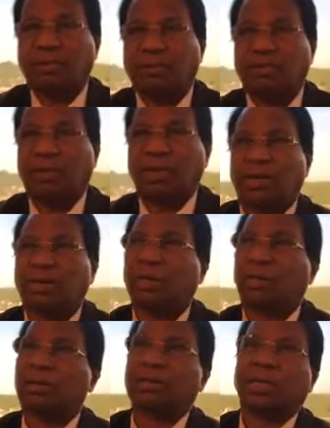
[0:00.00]
where
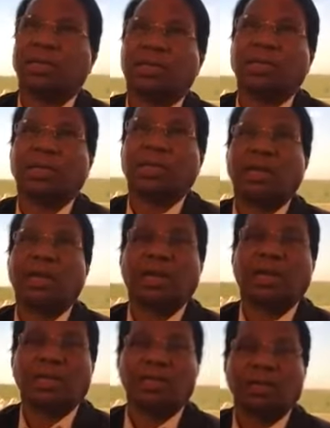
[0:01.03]
there are certain
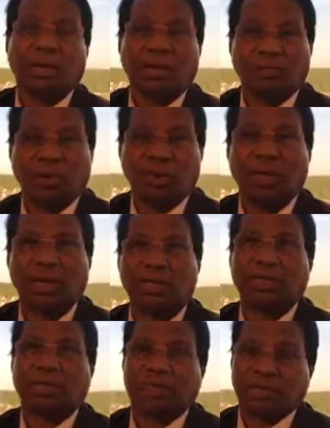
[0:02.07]
inherent
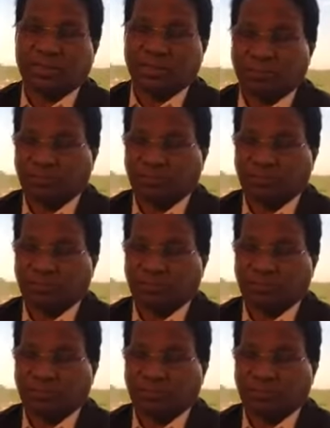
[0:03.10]
advantages.